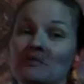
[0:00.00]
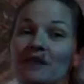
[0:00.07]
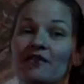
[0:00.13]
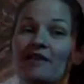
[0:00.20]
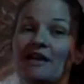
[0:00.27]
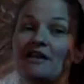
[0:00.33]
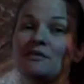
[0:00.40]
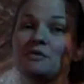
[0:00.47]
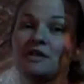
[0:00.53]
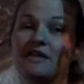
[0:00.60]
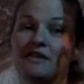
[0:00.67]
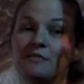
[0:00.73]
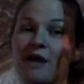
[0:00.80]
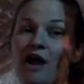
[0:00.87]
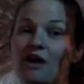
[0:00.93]
be available in
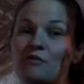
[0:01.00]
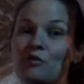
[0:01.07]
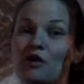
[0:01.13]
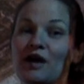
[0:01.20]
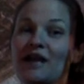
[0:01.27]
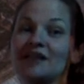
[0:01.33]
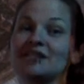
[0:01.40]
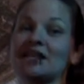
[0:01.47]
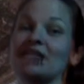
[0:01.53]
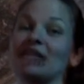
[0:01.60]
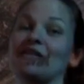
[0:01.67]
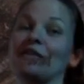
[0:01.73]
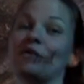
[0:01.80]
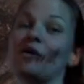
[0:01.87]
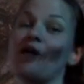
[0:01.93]
the PowerPoints, and then
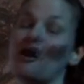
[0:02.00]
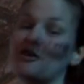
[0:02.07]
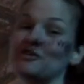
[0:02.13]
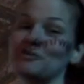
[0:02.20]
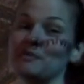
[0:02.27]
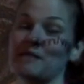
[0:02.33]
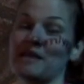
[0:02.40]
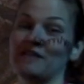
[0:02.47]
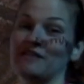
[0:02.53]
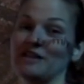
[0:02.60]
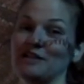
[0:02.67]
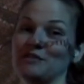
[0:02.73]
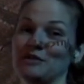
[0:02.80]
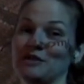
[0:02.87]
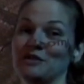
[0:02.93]
they will also be made
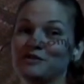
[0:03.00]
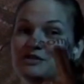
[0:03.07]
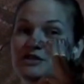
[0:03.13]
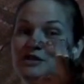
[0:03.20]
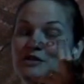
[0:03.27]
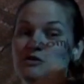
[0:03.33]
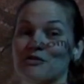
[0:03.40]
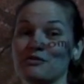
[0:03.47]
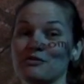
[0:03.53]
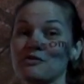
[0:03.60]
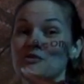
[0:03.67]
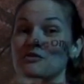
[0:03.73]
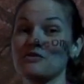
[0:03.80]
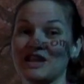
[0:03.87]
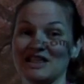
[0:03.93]
available to you
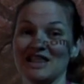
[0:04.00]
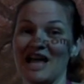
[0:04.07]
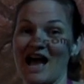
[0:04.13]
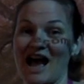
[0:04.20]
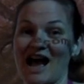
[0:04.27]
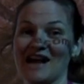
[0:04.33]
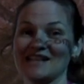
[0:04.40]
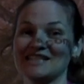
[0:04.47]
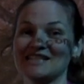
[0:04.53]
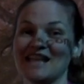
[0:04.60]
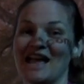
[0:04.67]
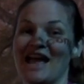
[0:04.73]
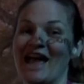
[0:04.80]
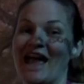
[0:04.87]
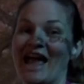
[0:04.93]
through the class.
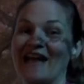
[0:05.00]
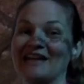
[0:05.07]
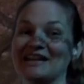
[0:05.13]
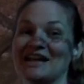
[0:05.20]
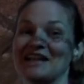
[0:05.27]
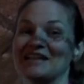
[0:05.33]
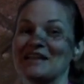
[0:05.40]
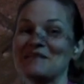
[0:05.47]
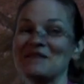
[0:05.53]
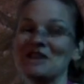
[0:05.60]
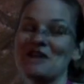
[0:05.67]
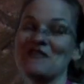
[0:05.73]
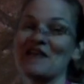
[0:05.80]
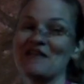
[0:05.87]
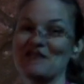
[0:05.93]
And let me
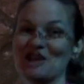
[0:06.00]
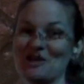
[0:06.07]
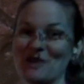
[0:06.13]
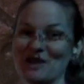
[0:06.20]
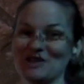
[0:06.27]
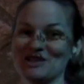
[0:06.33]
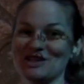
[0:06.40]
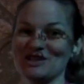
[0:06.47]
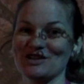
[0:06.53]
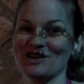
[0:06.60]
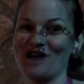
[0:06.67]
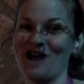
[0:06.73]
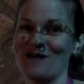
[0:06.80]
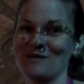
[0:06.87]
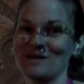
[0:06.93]
know if you have any questions or
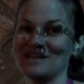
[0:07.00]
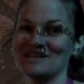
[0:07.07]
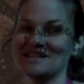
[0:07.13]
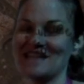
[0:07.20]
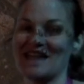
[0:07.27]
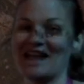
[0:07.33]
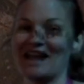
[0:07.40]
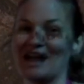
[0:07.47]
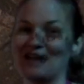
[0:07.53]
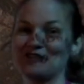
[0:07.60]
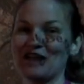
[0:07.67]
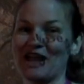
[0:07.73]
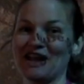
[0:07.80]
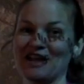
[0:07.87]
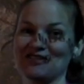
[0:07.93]
comments, and I'll
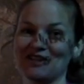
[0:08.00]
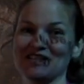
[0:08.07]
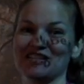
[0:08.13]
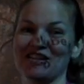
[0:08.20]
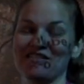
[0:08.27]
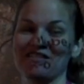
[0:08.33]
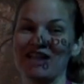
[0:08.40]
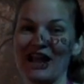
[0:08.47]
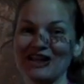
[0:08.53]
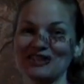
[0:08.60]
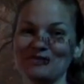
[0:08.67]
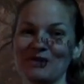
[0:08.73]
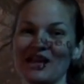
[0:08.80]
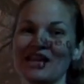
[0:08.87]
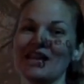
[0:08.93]
try to address it
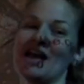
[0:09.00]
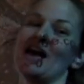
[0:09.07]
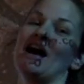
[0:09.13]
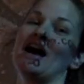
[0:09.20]
next week.